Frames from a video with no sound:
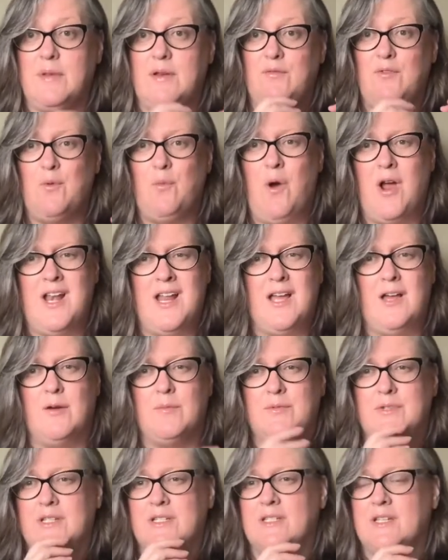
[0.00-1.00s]
But if you want
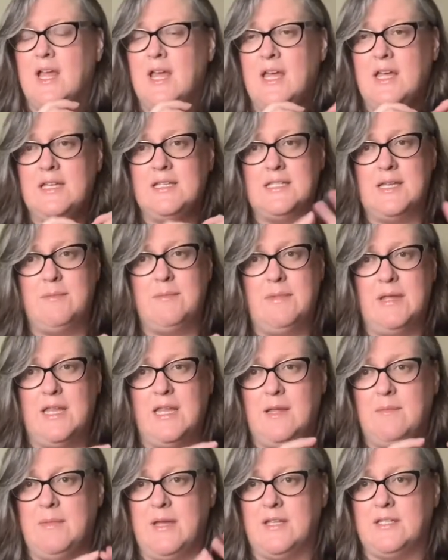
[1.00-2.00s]
help, just send me an
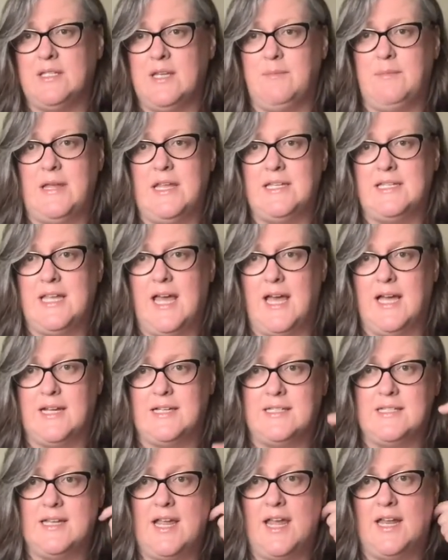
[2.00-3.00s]
email, send me a
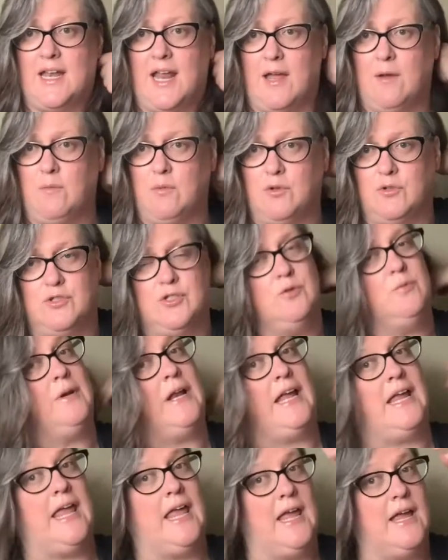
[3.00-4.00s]
text, and I will do what
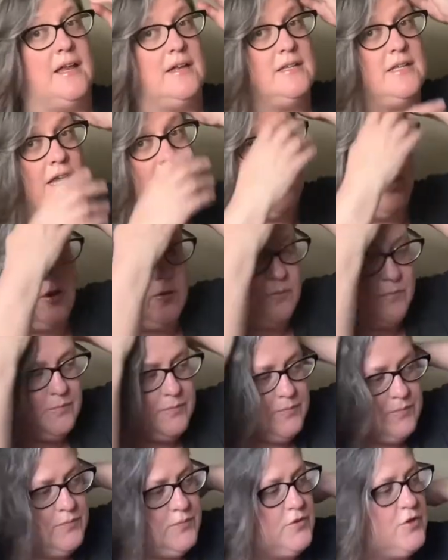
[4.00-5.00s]
I can to help
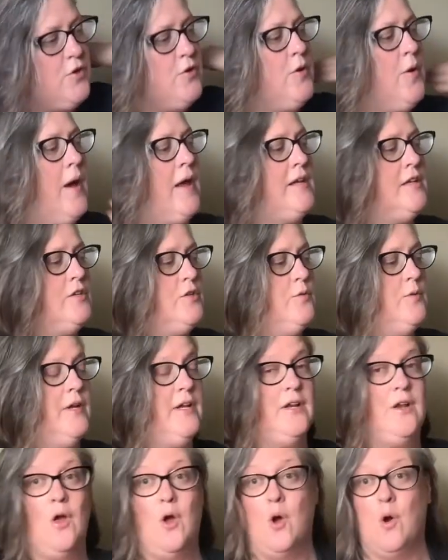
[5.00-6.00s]
show you how to do
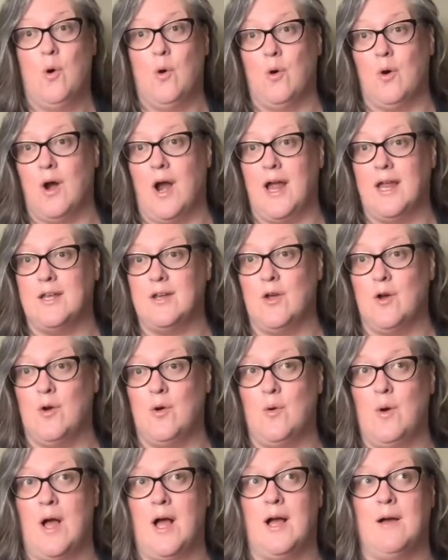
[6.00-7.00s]
it. Or I
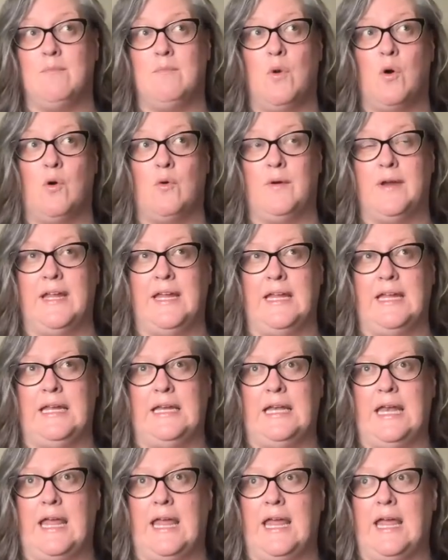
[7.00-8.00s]
know
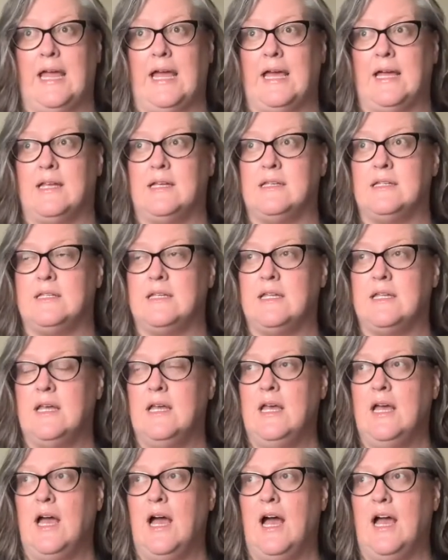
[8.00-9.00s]
Maureen and
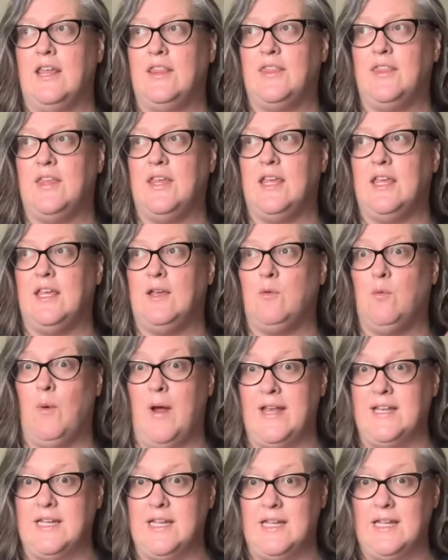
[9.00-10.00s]
I think
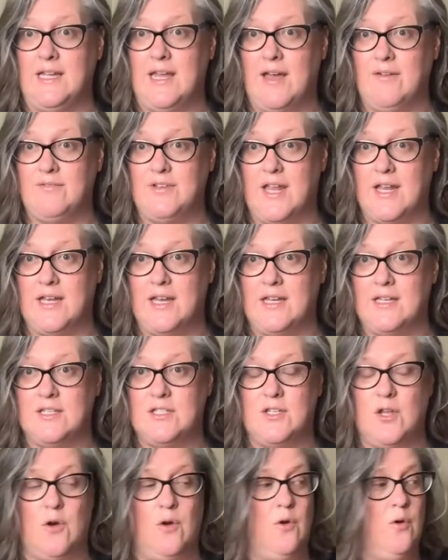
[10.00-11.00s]
Wendy have done it,
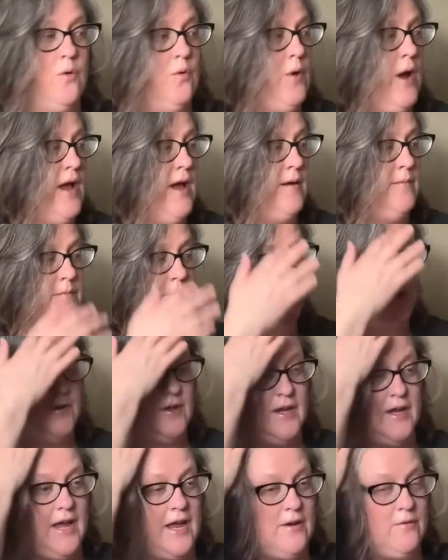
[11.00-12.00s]
so you
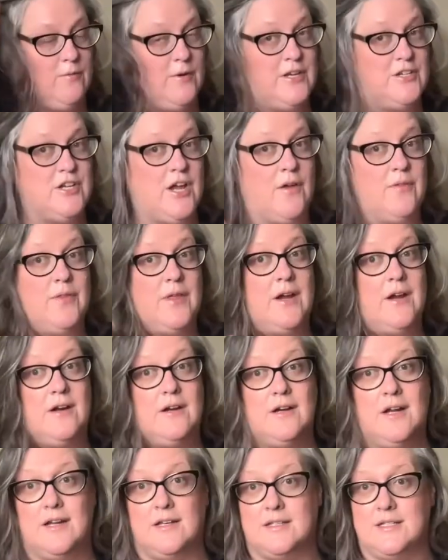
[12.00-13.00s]
can kind of reach out
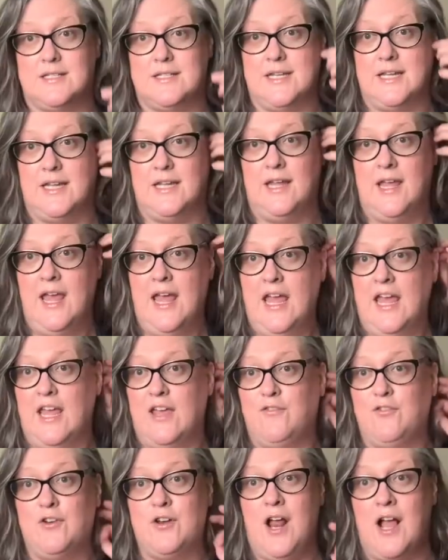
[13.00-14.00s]
there and see.
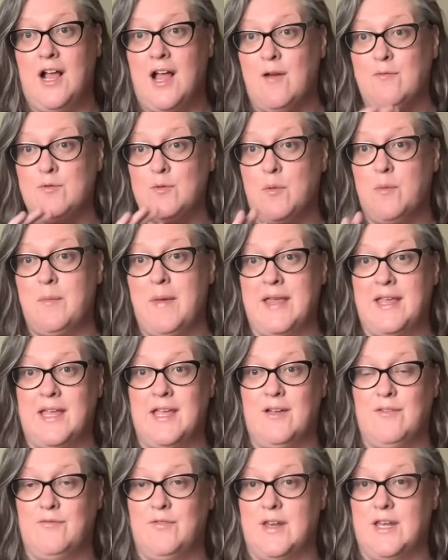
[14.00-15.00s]
If you're not comfortable
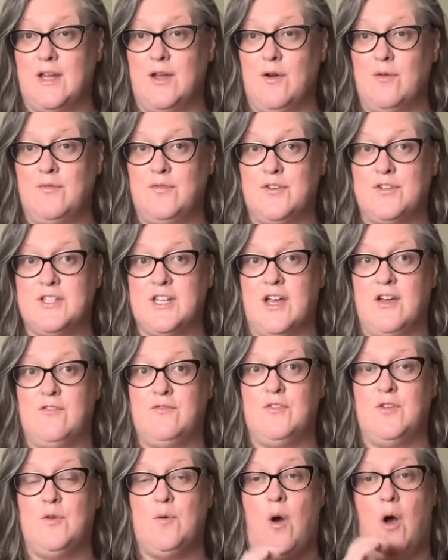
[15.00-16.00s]
making a video of
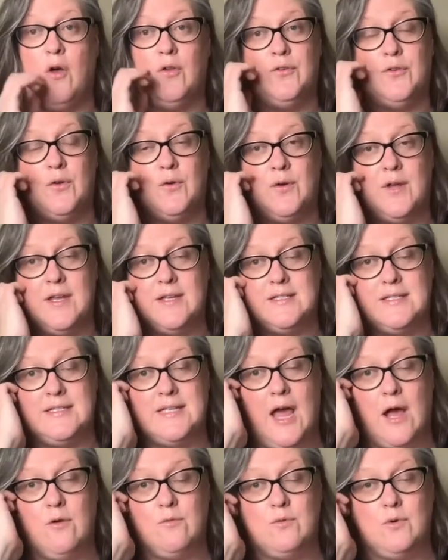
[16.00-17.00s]
yourself, you also can
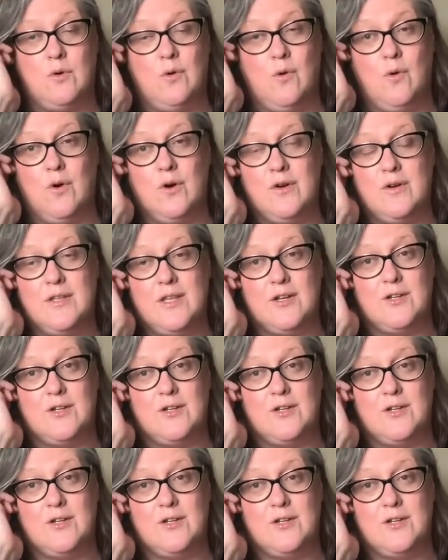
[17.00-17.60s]
sound record.